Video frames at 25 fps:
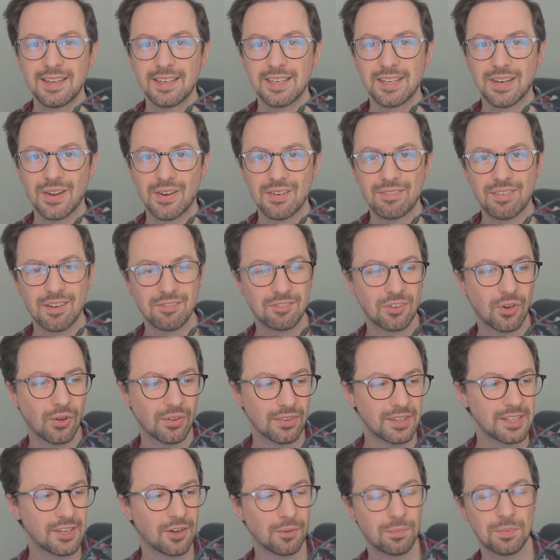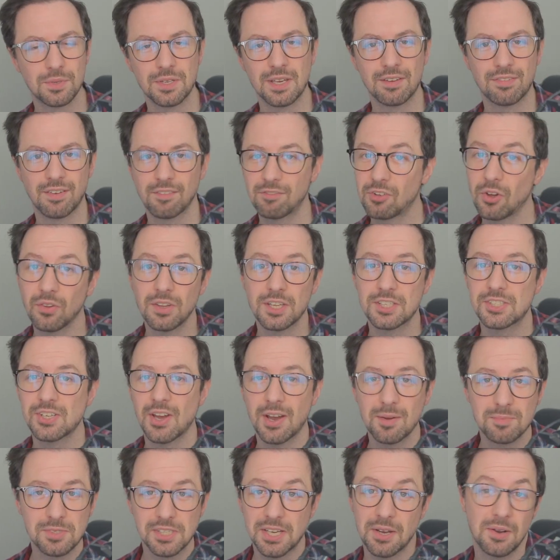you know, if I've got the
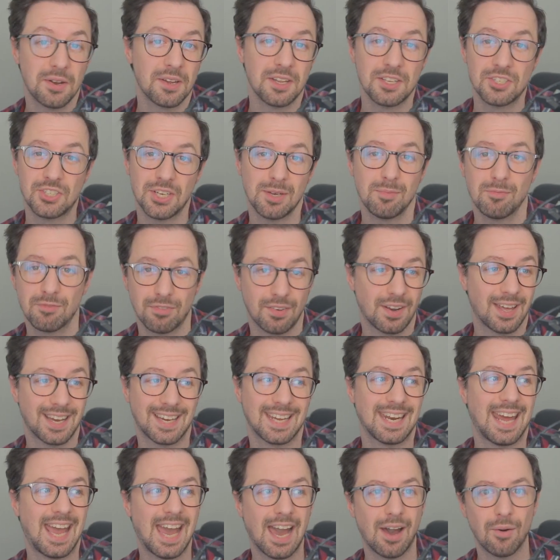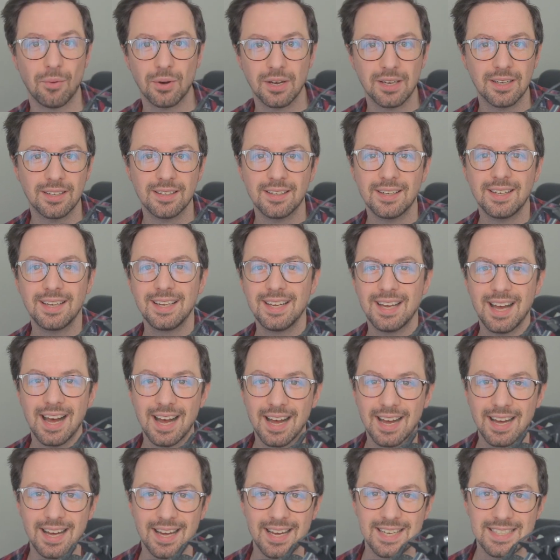time to go to the gym for like an hour
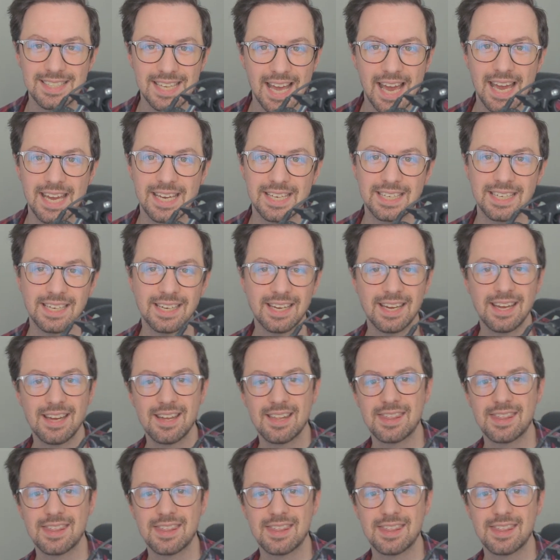a day,